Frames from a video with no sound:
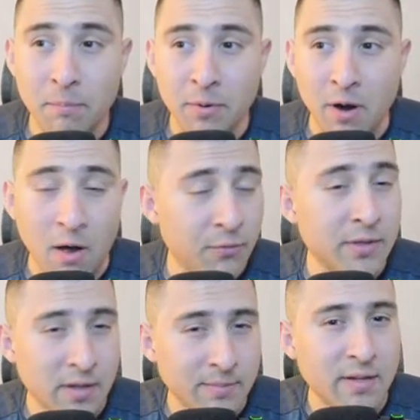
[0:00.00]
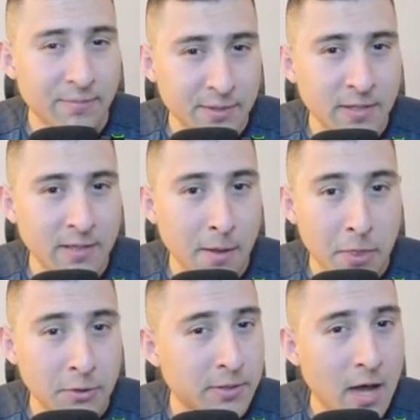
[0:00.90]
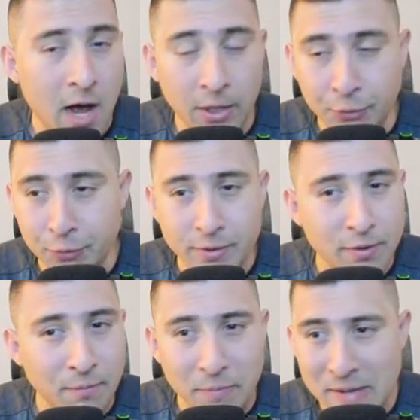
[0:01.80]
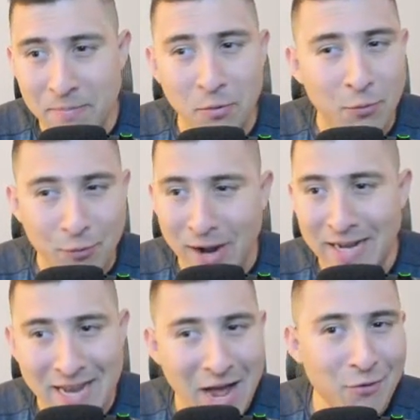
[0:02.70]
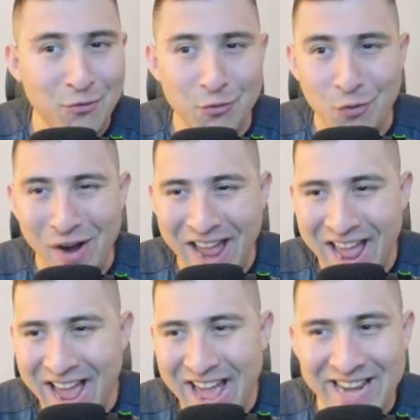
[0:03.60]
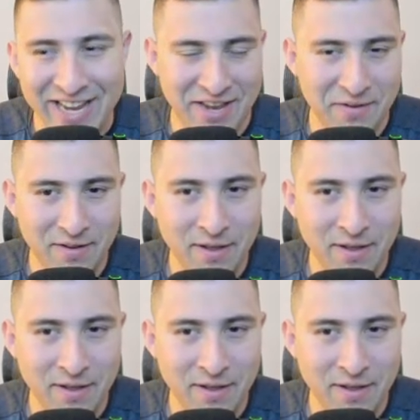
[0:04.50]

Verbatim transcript: But oftentimes I've seen that there's hundreds of people right now ready